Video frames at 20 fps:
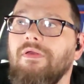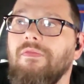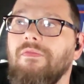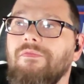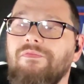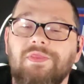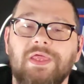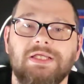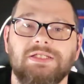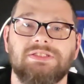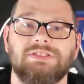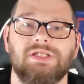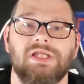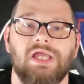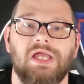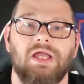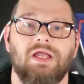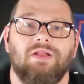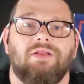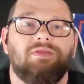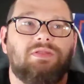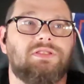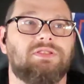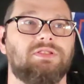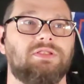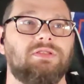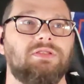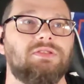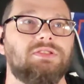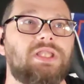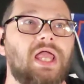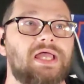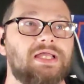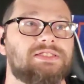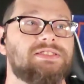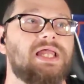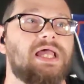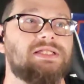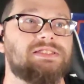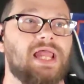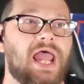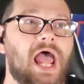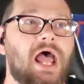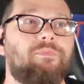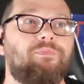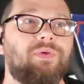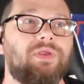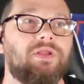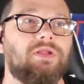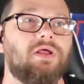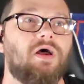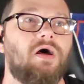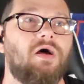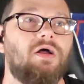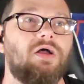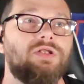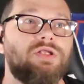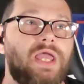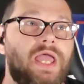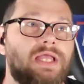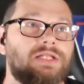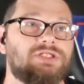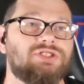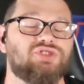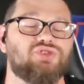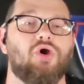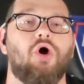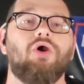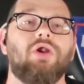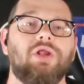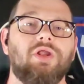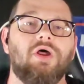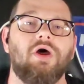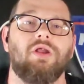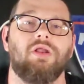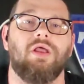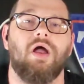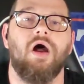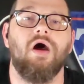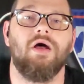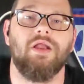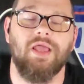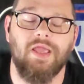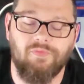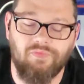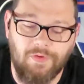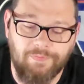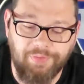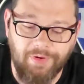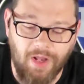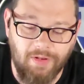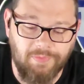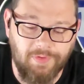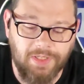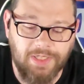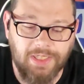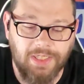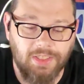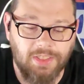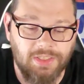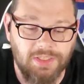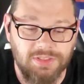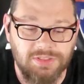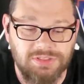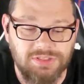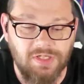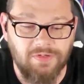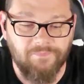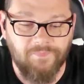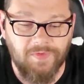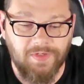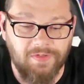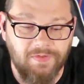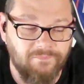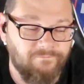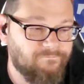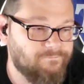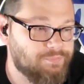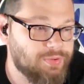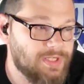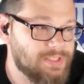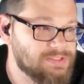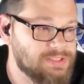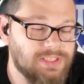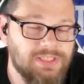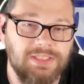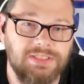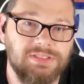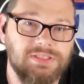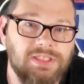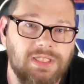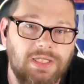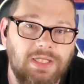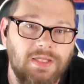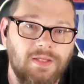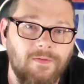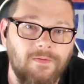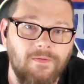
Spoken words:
this has happened and started on a Republican conservative presidency.